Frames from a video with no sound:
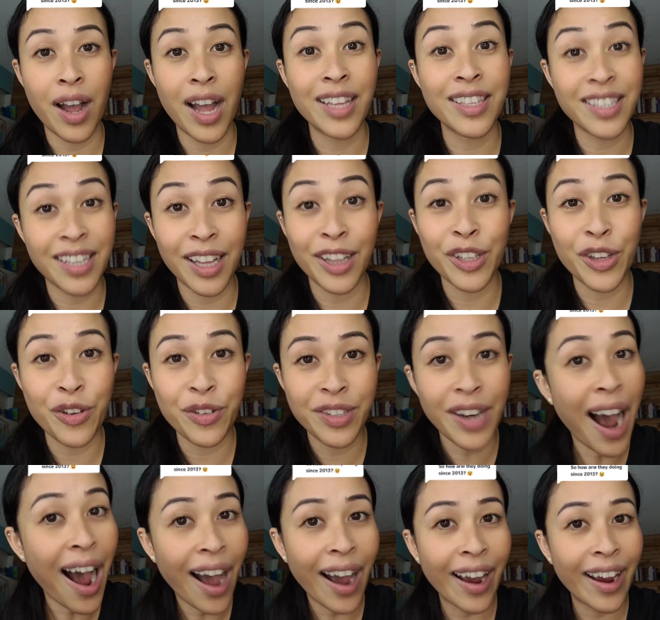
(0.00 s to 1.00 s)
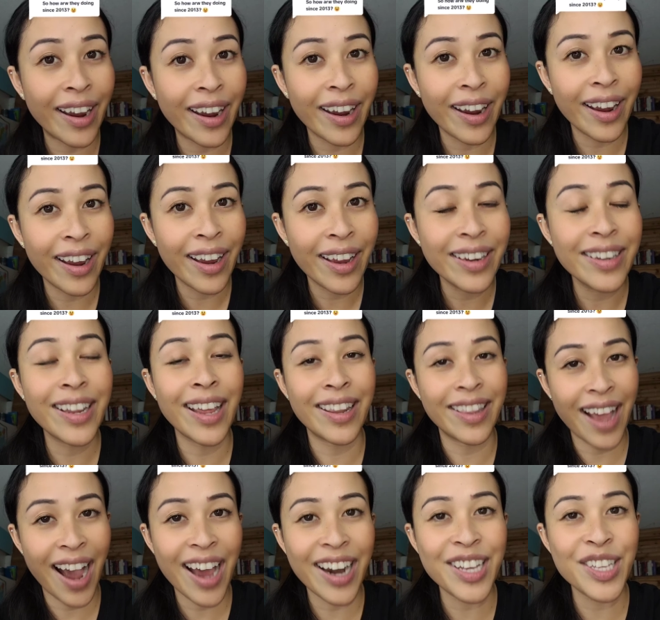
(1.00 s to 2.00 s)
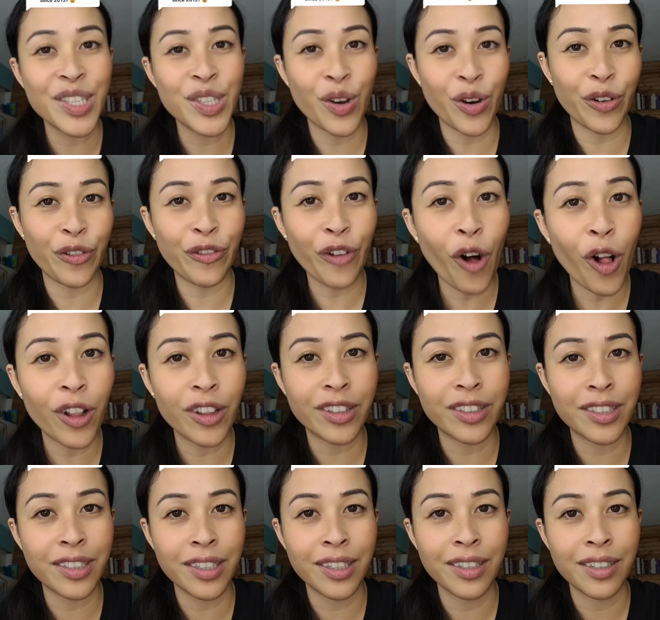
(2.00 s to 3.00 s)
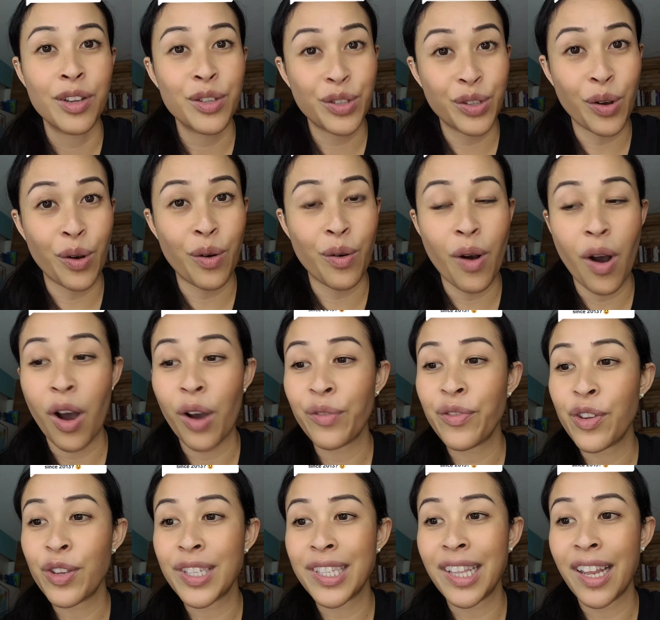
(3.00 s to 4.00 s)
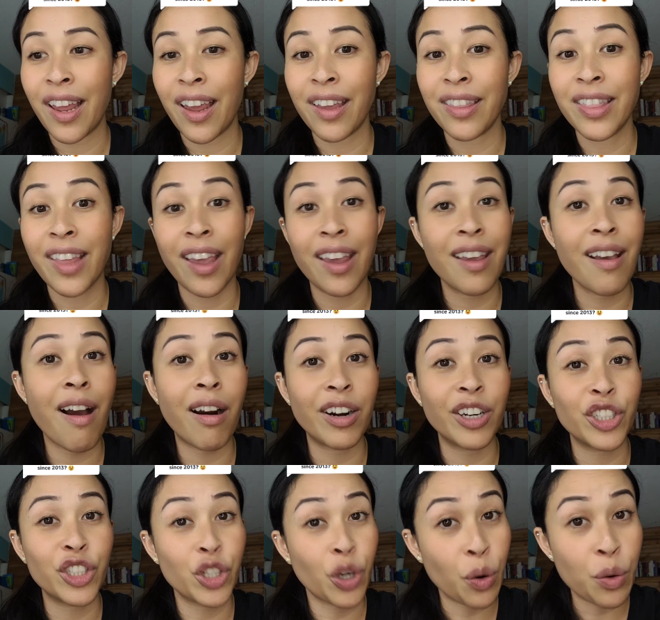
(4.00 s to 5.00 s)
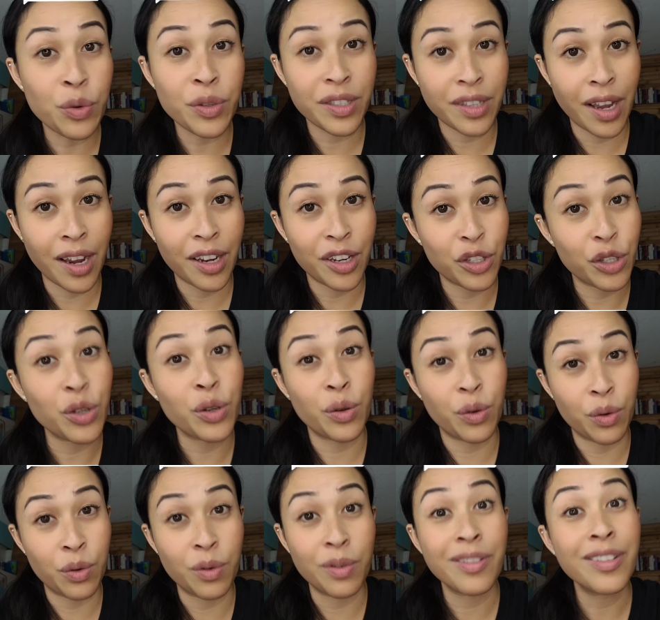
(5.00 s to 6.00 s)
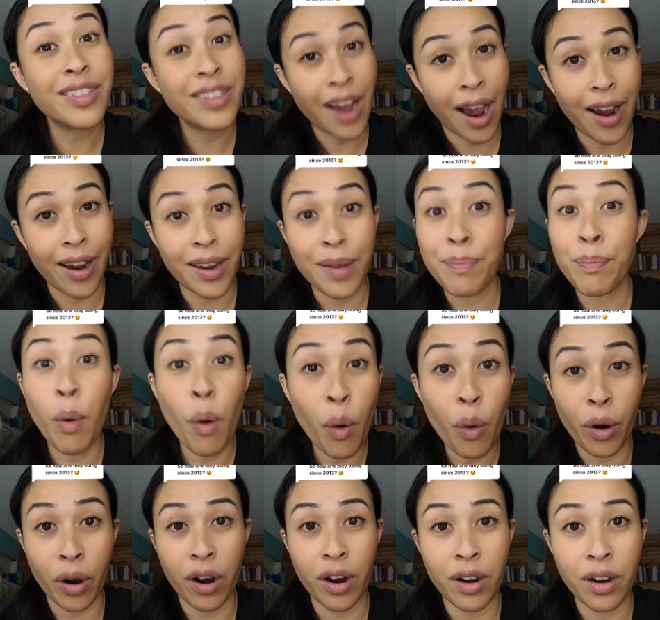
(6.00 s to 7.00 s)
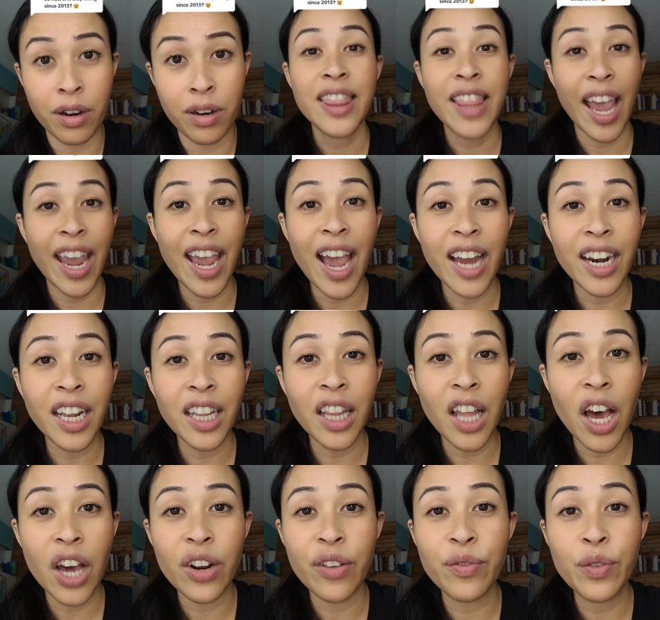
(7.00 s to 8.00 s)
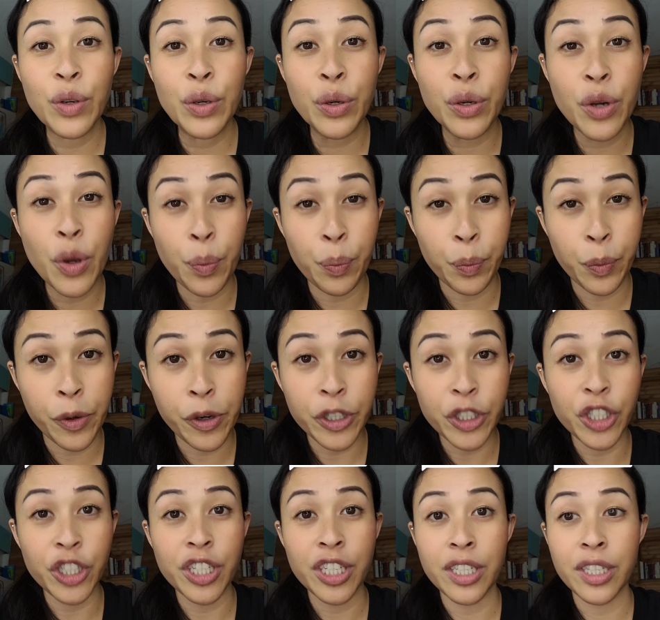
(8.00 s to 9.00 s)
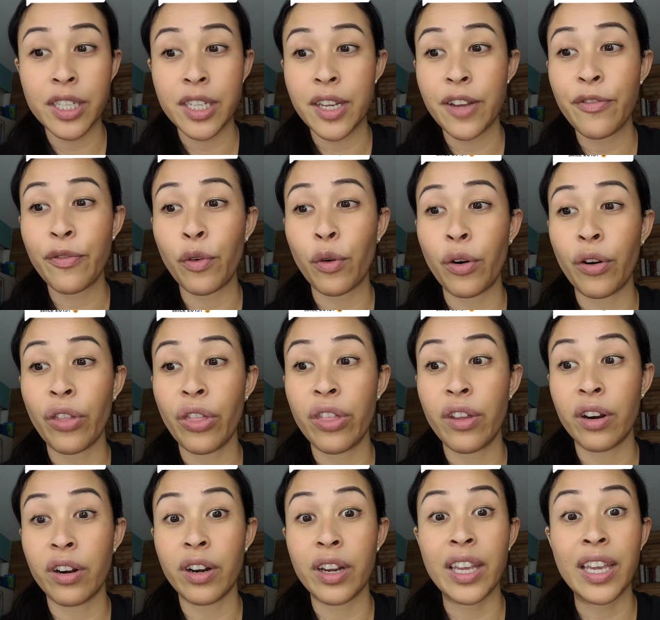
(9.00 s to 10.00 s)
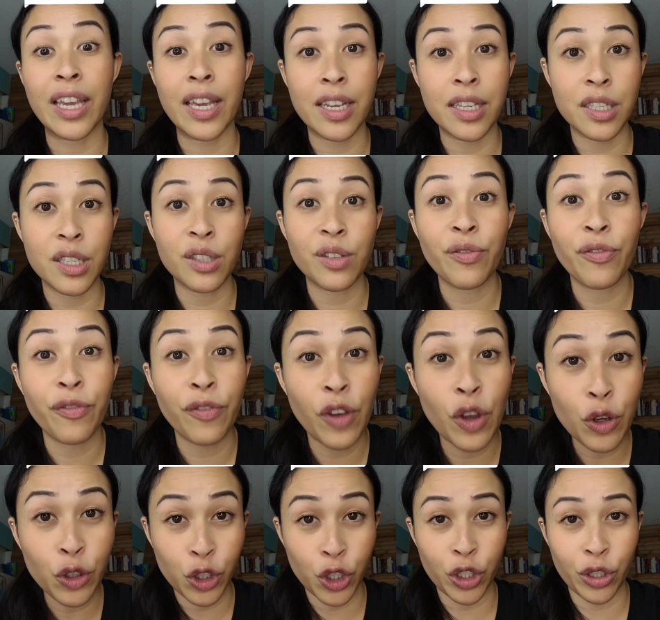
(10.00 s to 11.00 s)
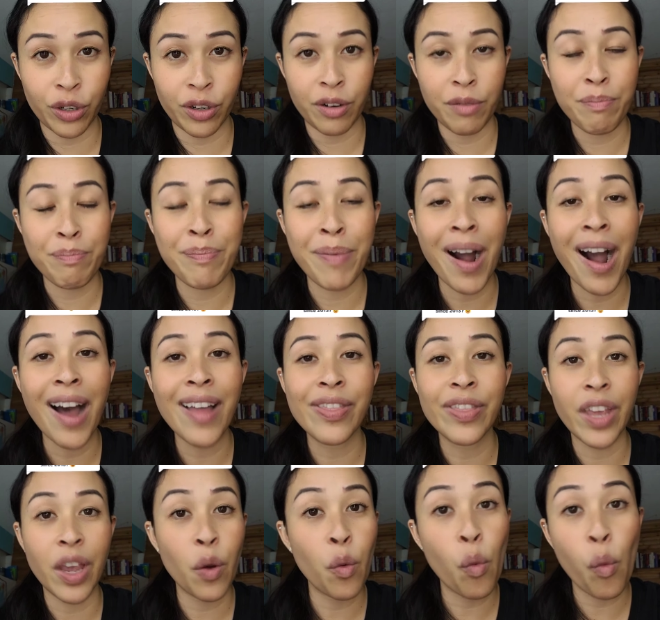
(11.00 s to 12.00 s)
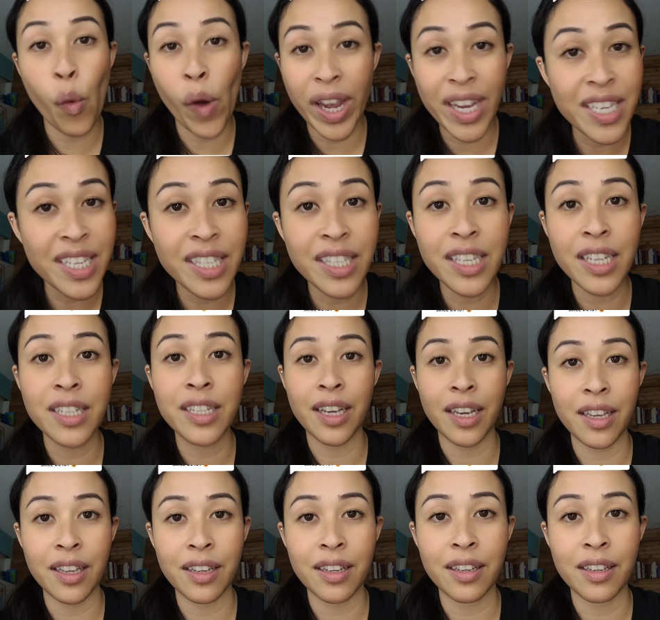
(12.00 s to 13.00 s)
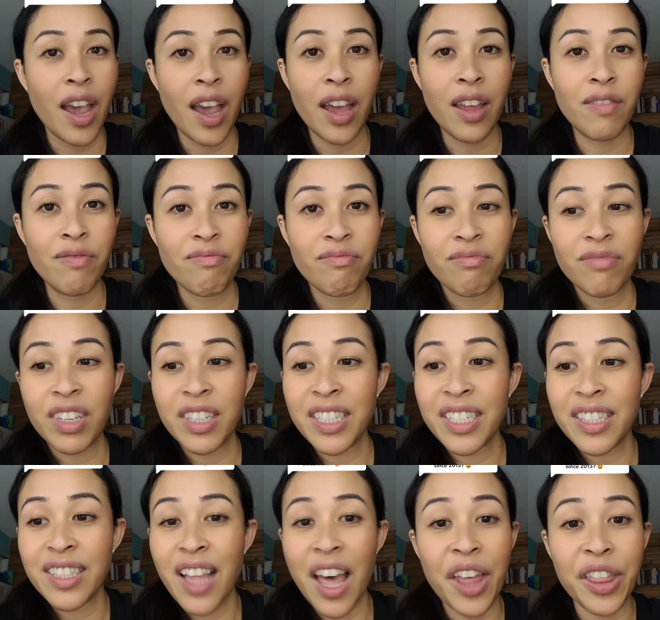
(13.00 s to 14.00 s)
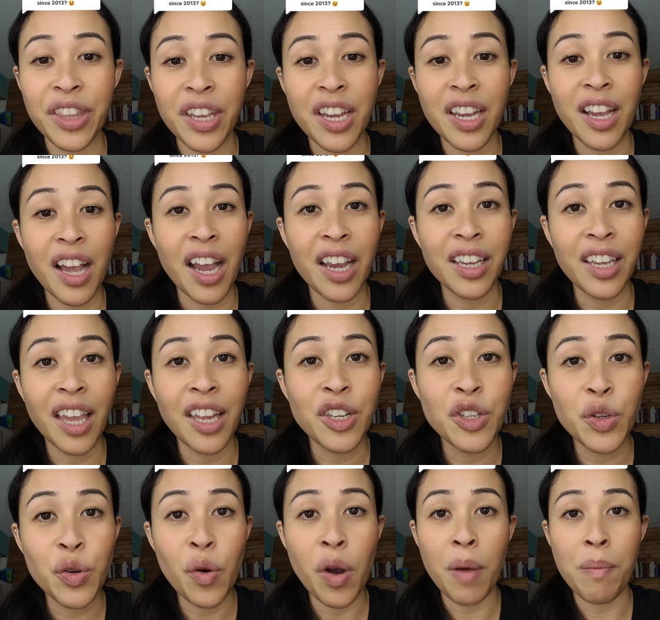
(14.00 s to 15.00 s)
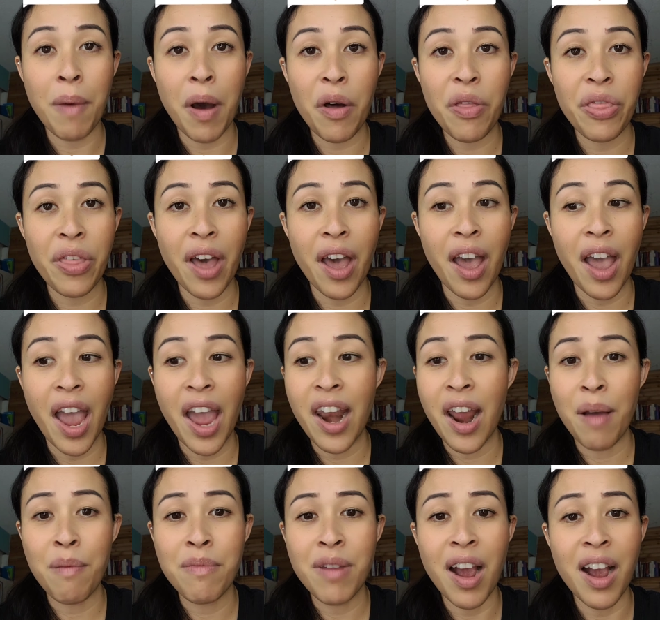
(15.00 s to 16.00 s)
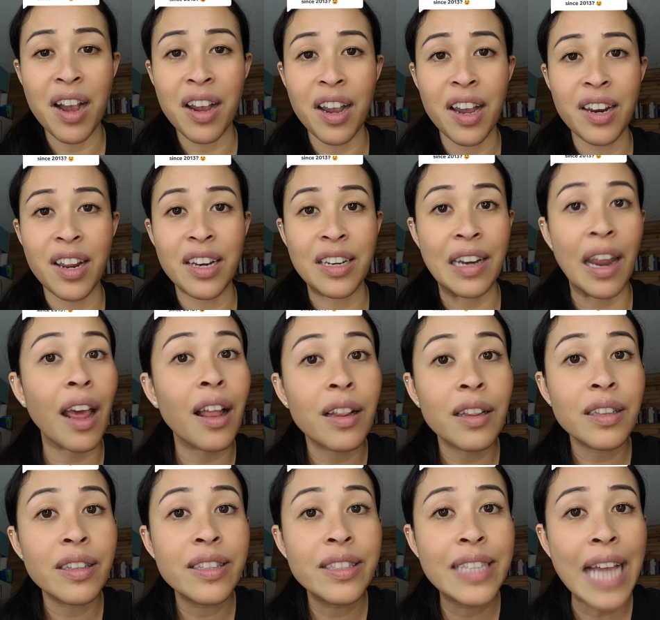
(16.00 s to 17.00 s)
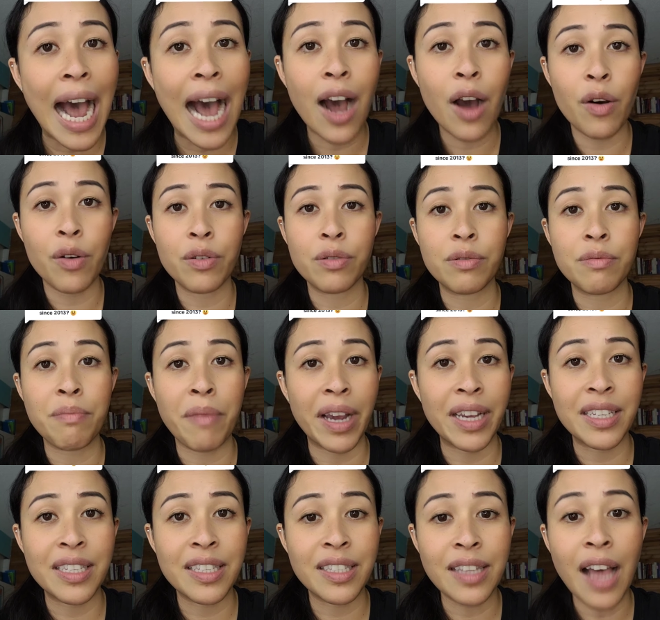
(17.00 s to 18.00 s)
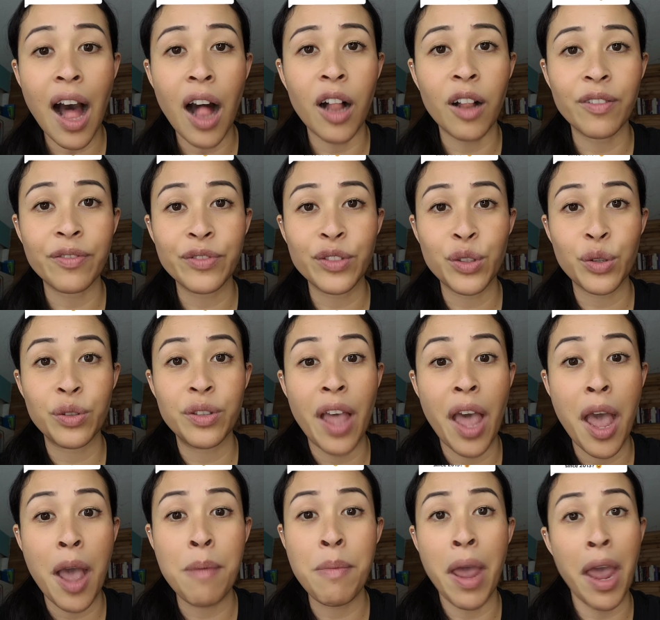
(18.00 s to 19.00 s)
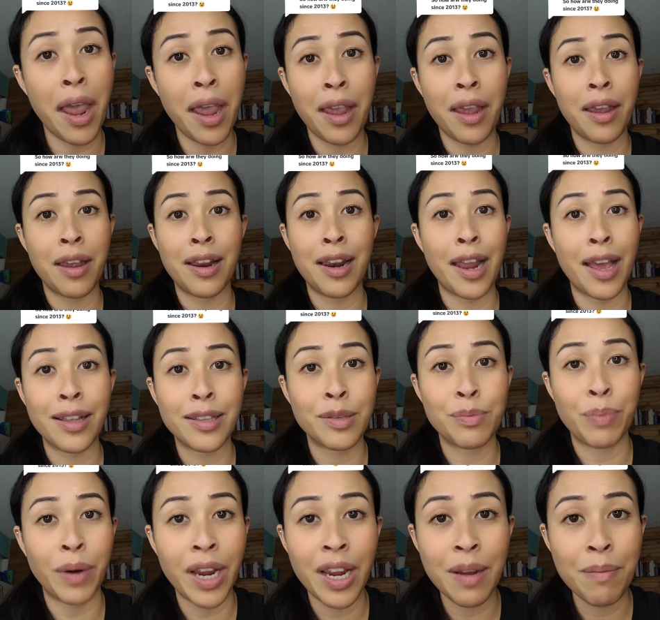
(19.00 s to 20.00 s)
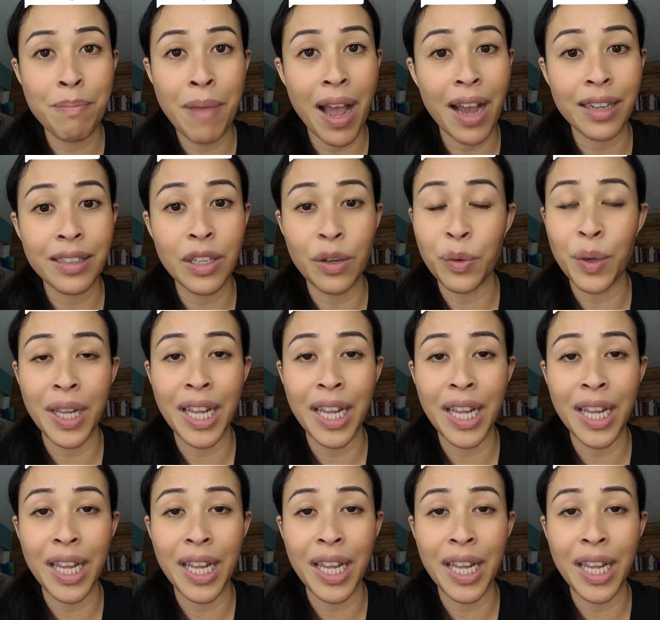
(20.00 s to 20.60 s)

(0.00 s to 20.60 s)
until you die, then that is your fault. So obviously, they are choosing to die poor. They had a lot of good opportunity for their kids' future, but they wasted it. And there's nothing I can do about that. And I'm not gonna nail down myself to them, hey, let's bring back the